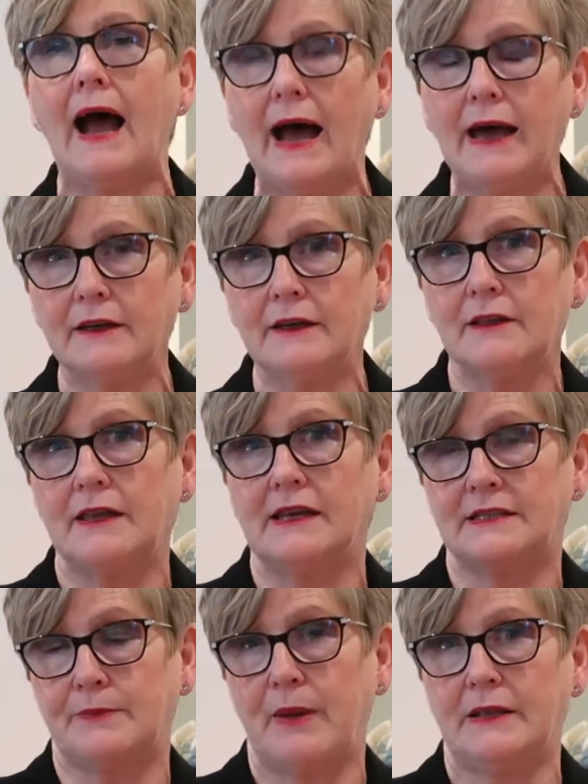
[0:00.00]
under the
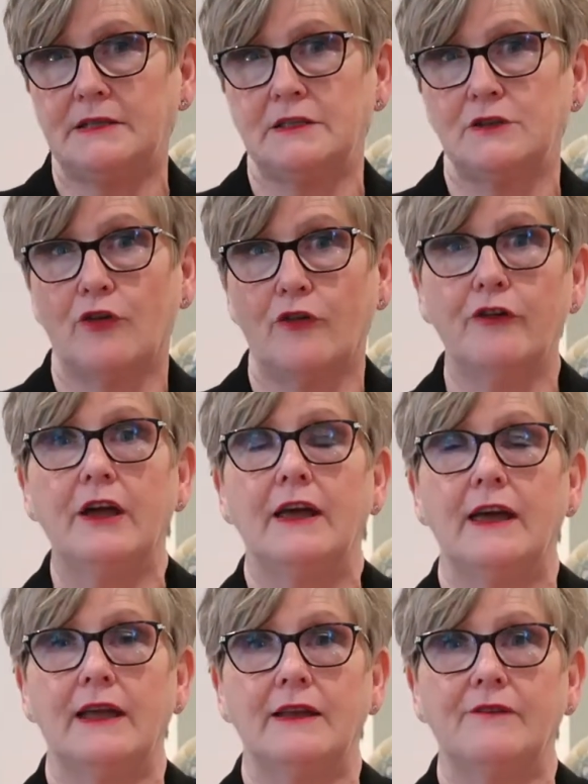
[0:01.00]
expenses of
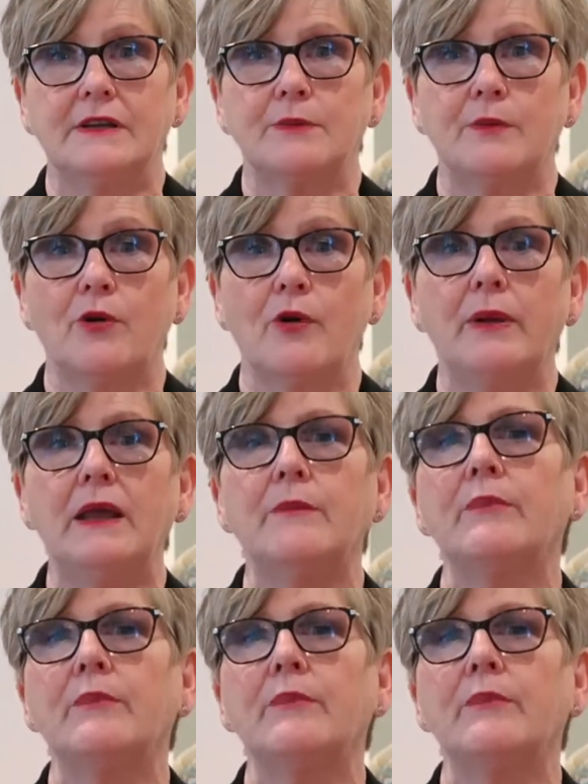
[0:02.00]
an investment property